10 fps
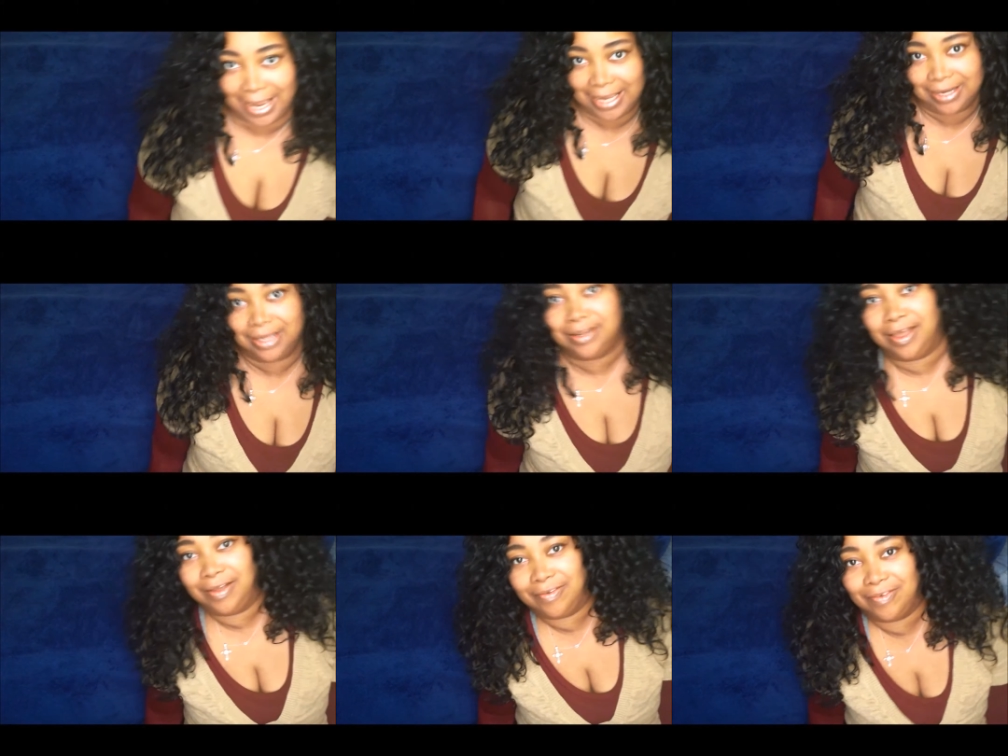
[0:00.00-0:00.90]

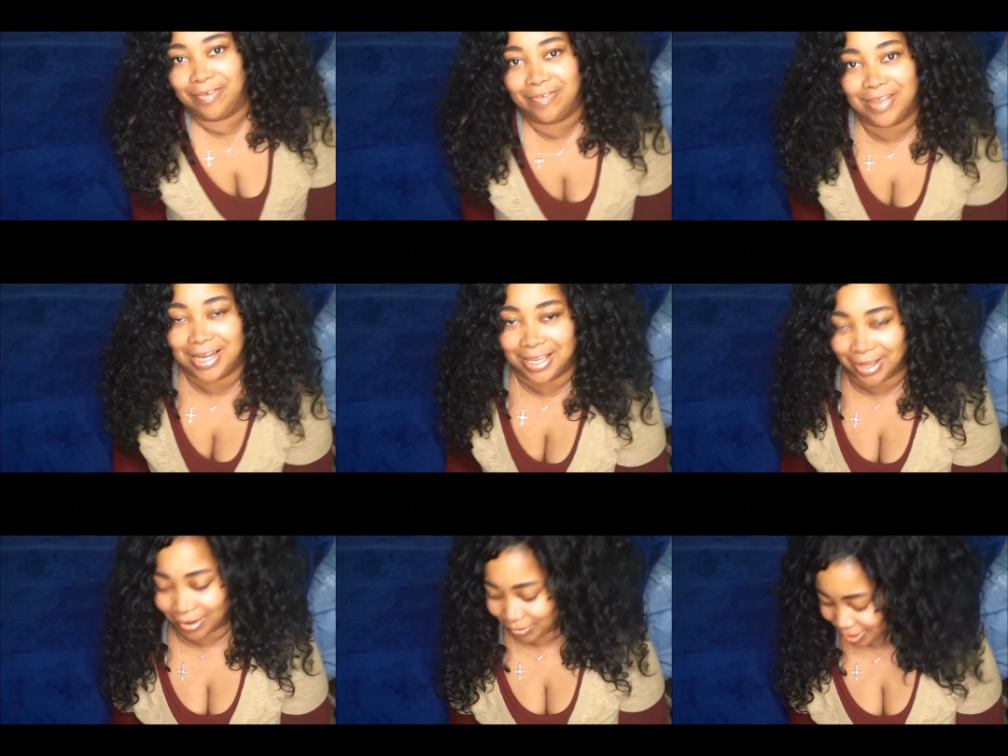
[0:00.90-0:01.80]
another
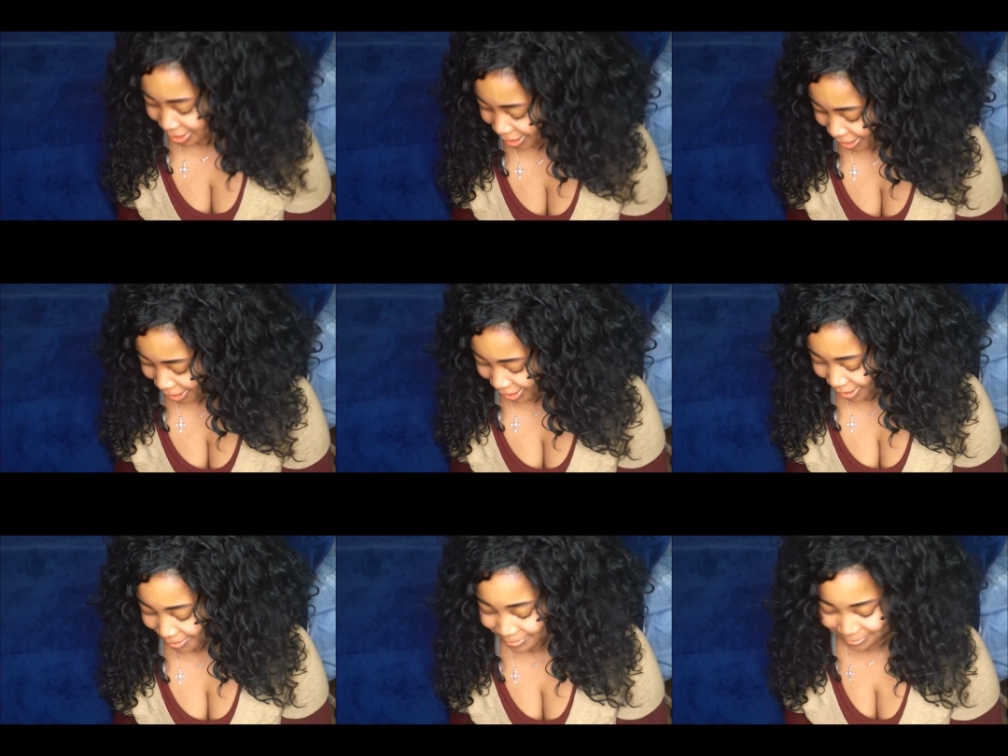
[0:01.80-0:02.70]
video.
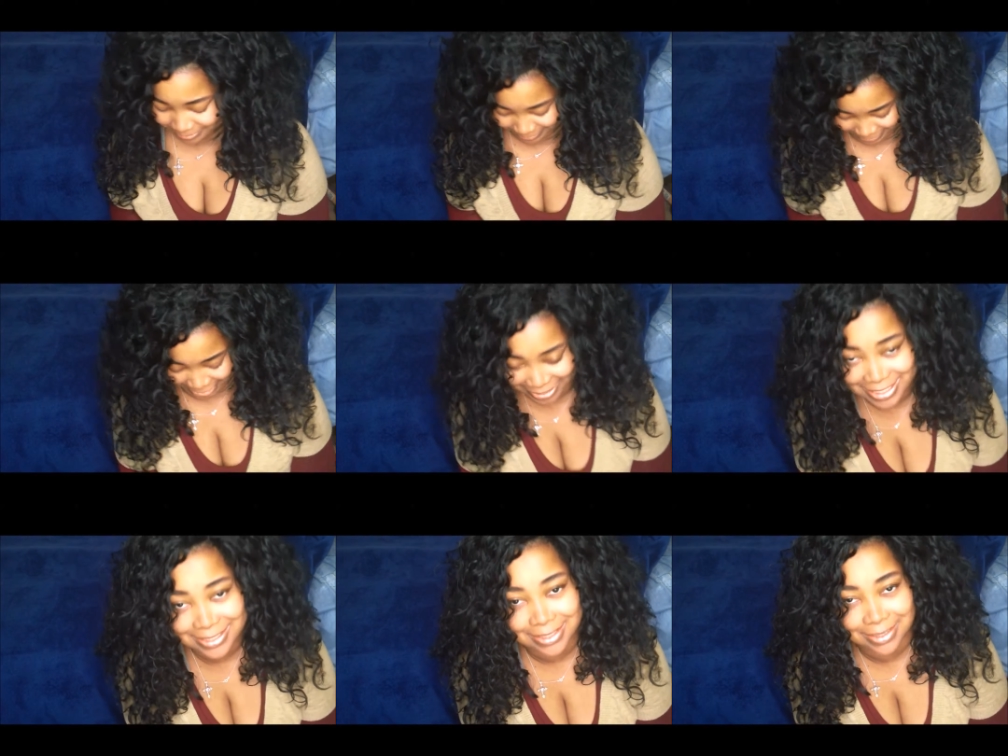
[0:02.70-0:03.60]
I
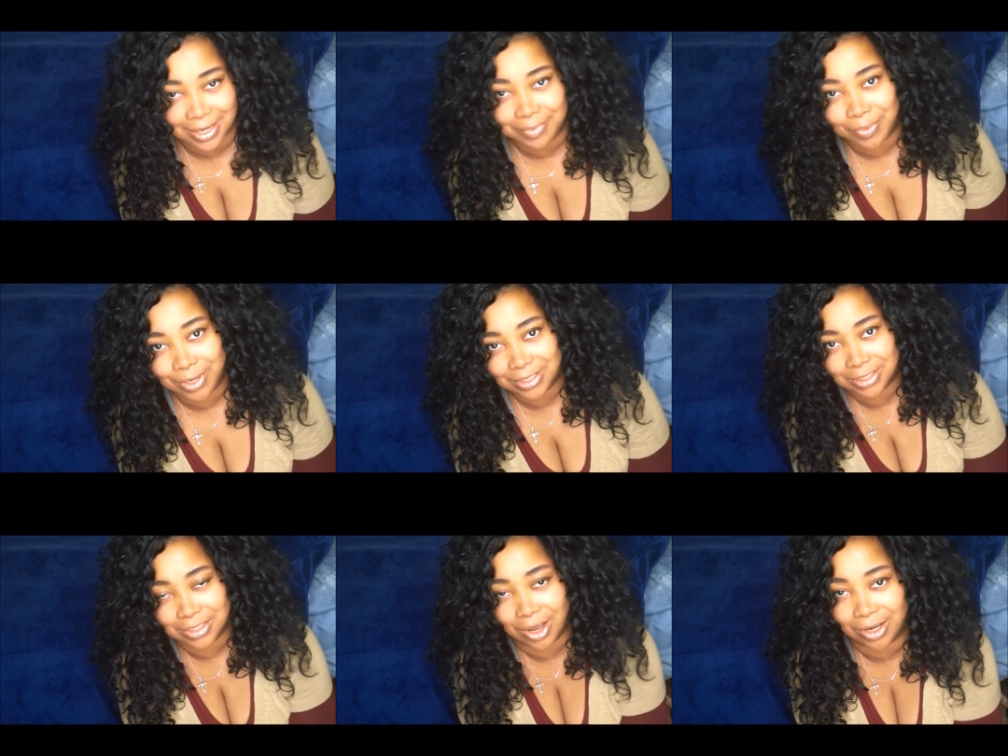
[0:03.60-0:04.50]
guess this time I wanted
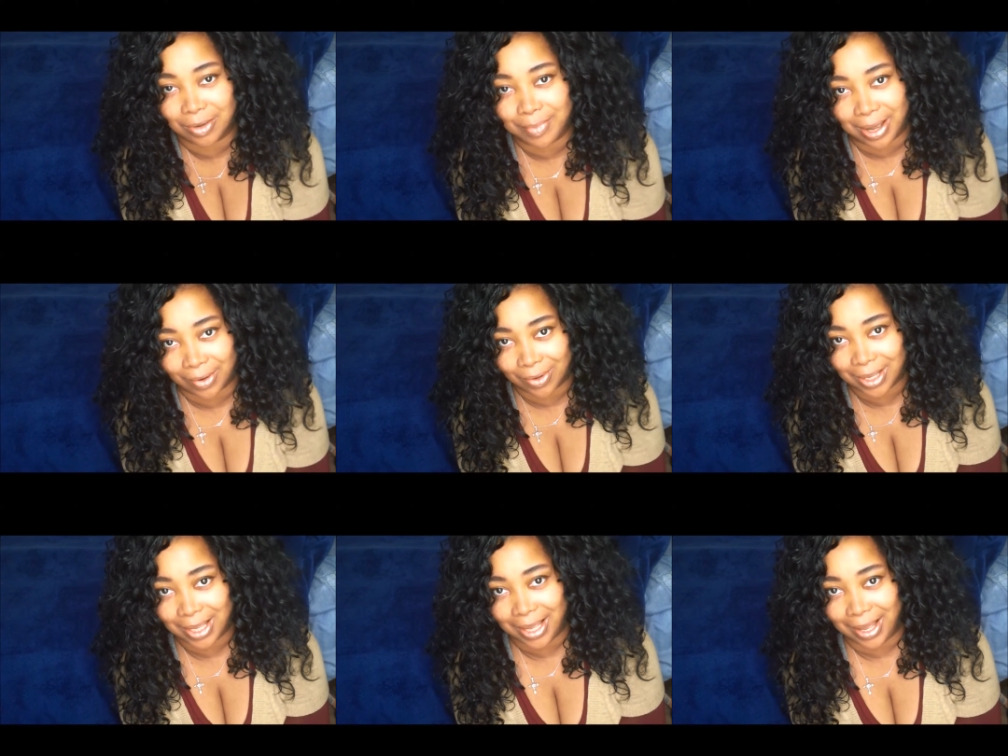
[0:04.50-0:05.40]
to talk
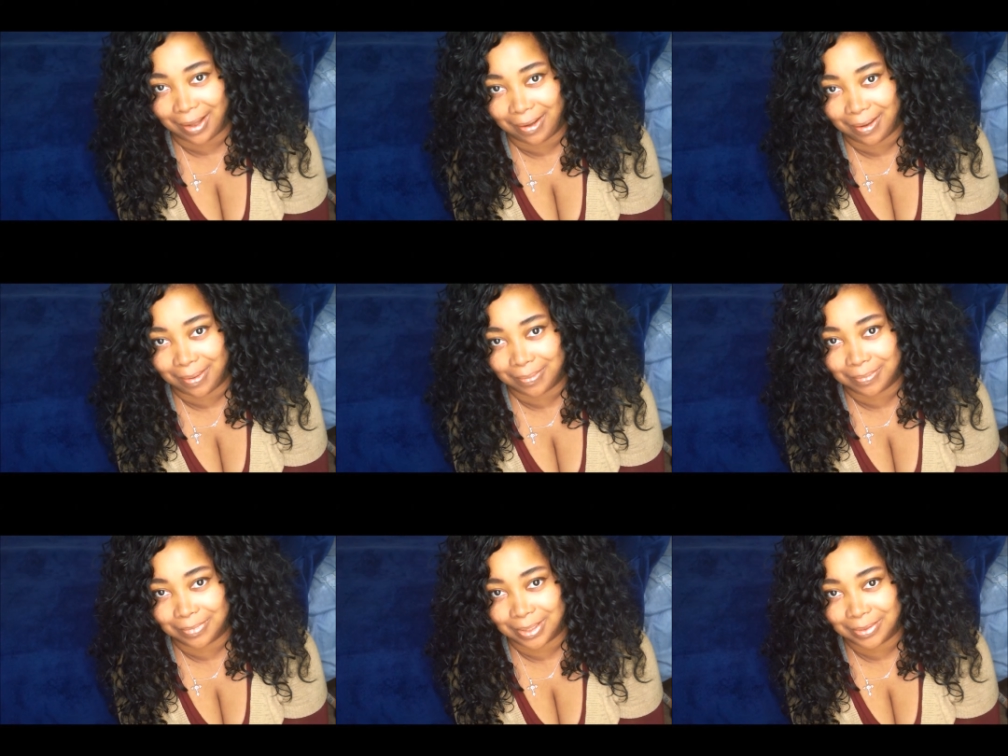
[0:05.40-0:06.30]
about,
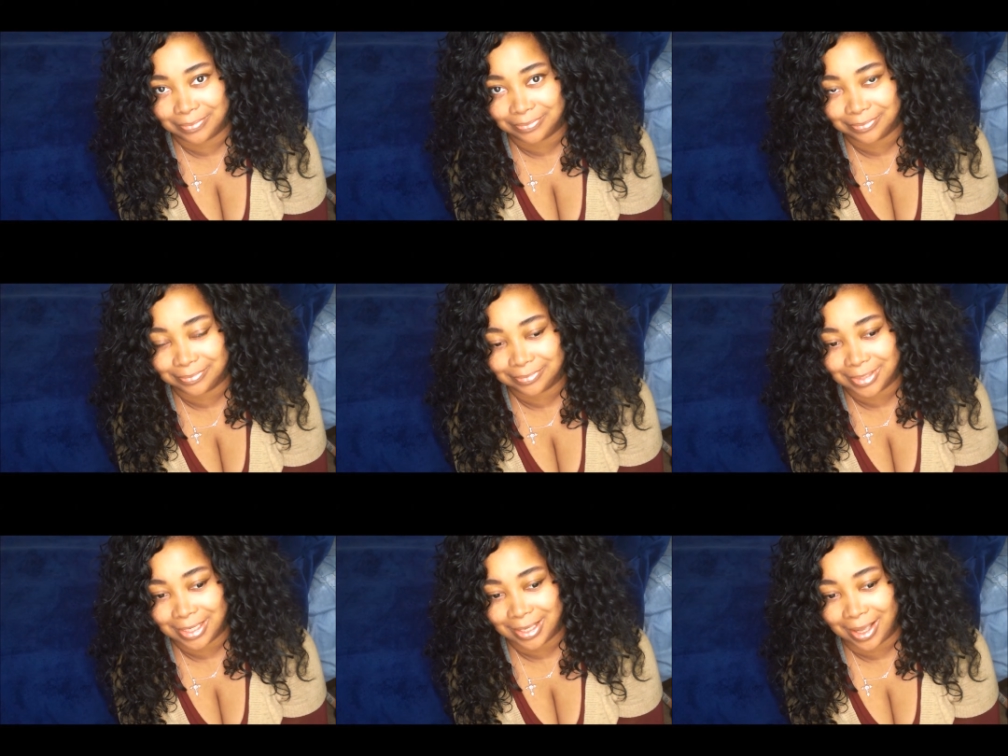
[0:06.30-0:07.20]
I
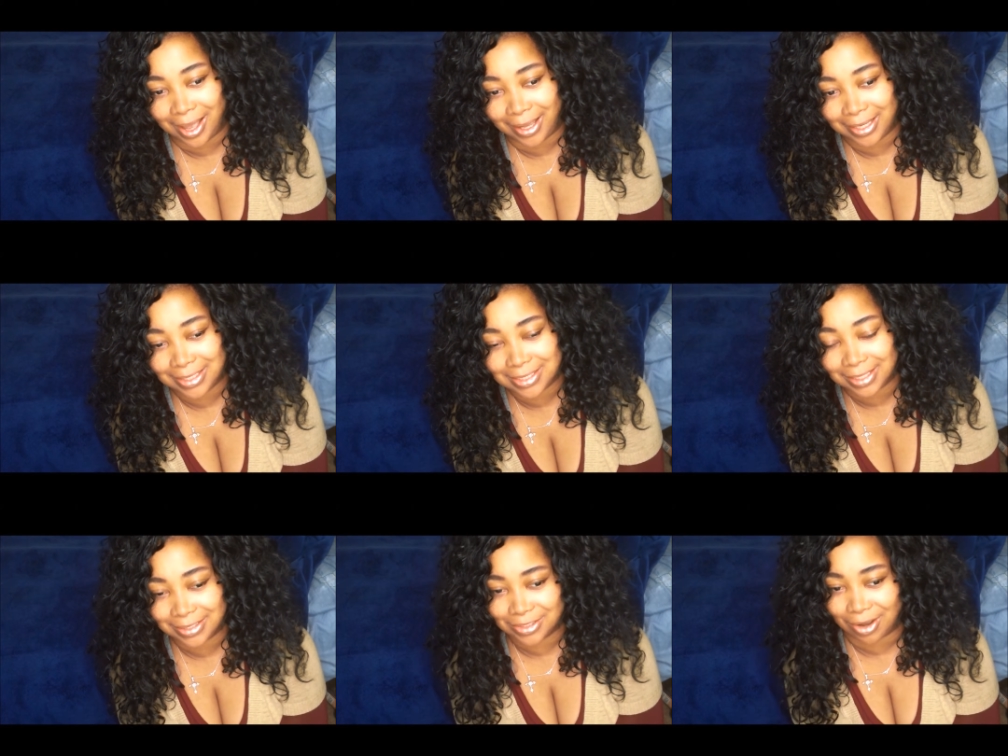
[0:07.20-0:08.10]
guess
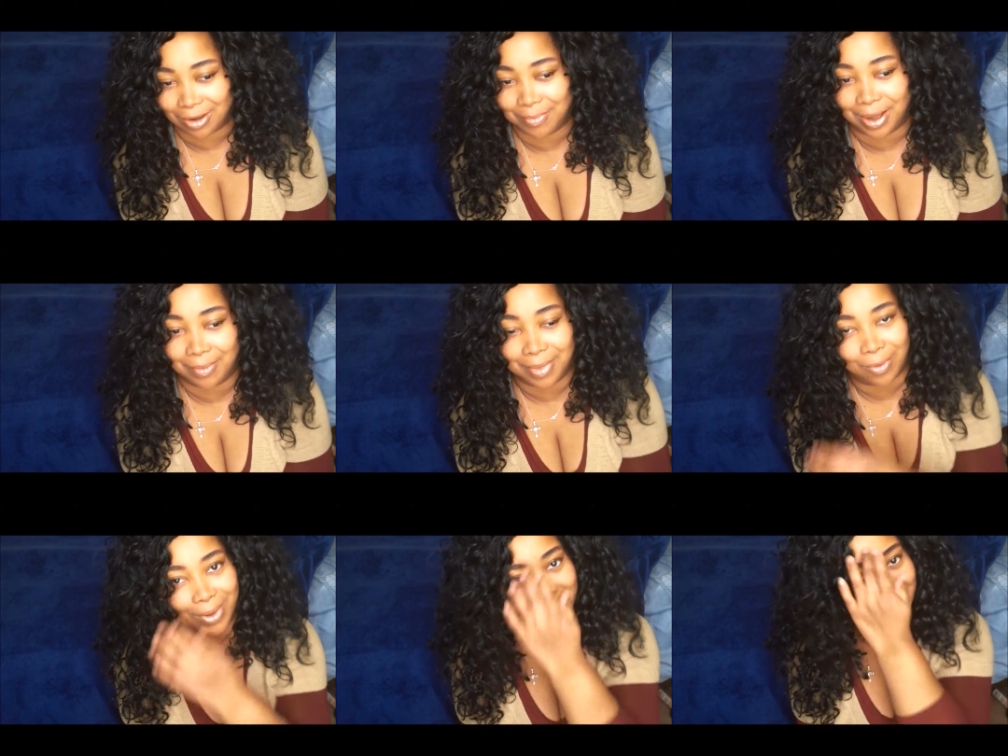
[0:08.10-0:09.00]
I could talk about
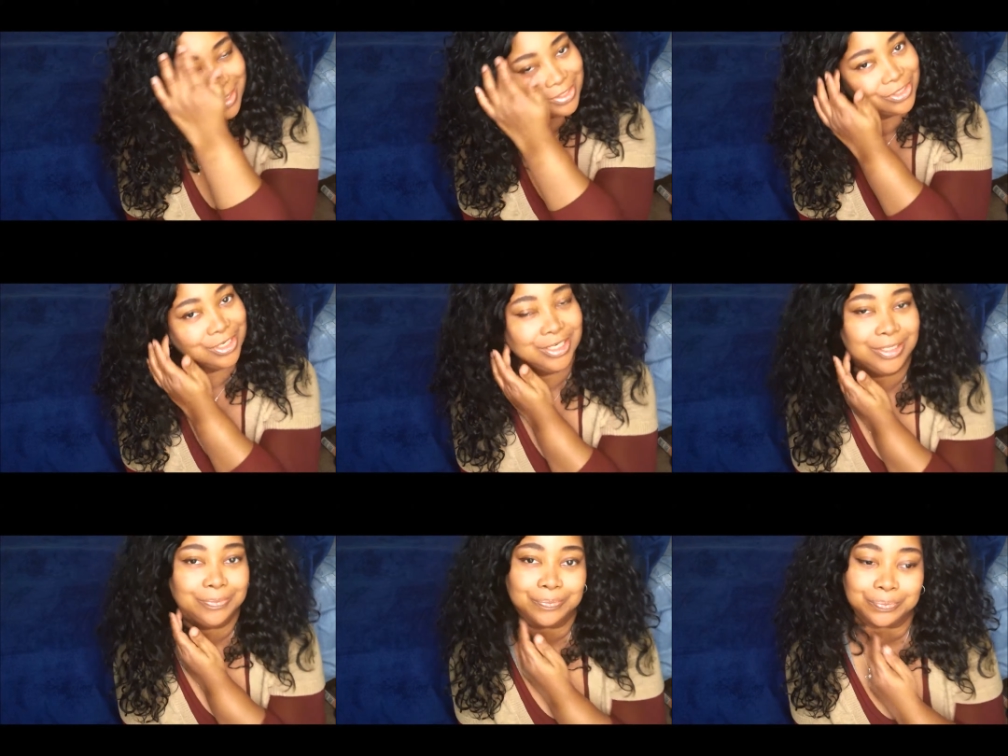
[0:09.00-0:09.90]
my weight loss
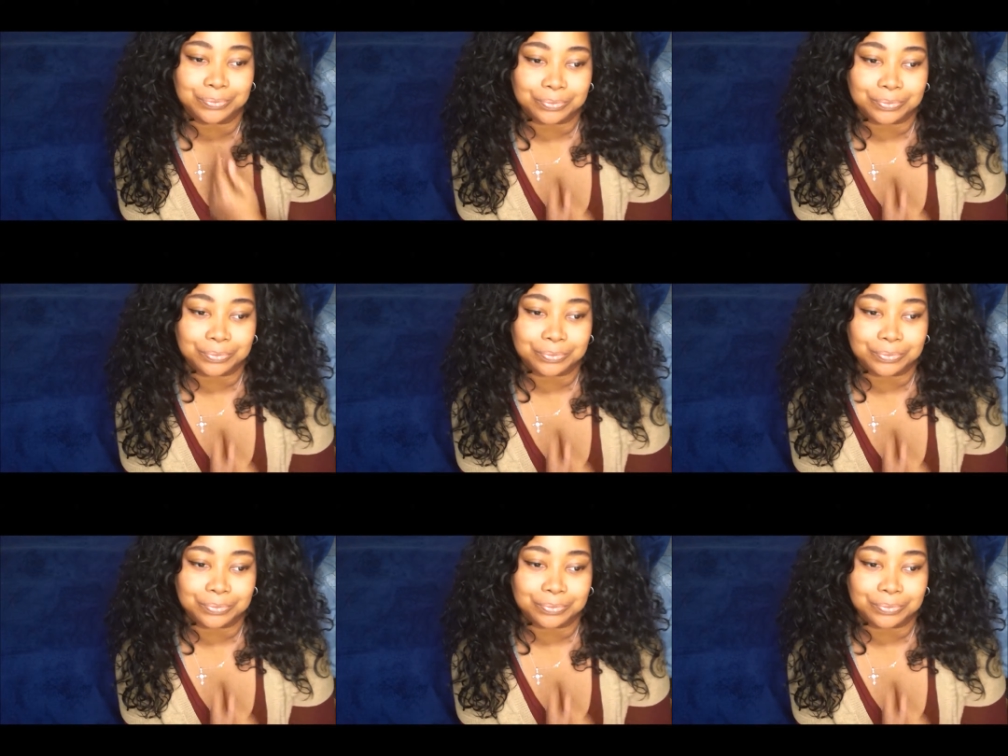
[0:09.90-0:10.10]
journey.